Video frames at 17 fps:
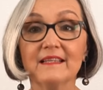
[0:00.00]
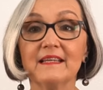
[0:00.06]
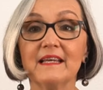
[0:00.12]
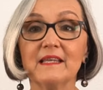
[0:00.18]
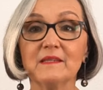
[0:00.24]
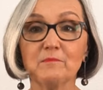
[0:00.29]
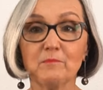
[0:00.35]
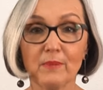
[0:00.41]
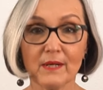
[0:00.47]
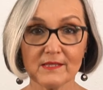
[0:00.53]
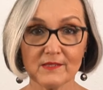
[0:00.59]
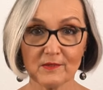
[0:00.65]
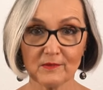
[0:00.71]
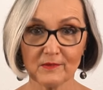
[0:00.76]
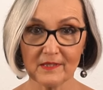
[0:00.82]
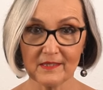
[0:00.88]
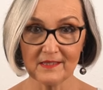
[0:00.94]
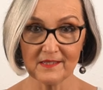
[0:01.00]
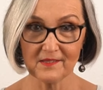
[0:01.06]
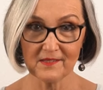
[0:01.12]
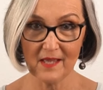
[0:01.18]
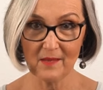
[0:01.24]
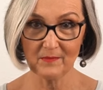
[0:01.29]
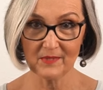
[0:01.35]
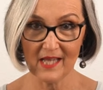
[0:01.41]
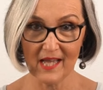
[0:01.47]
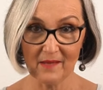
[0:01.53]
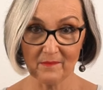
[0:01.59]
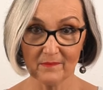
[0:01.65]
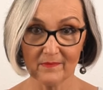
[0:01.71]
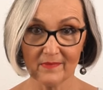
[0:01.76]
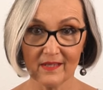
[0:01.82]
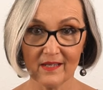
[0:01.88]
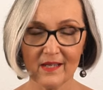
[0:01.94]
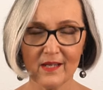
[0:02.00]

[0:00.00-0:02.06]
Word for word: and puzzled at the same time.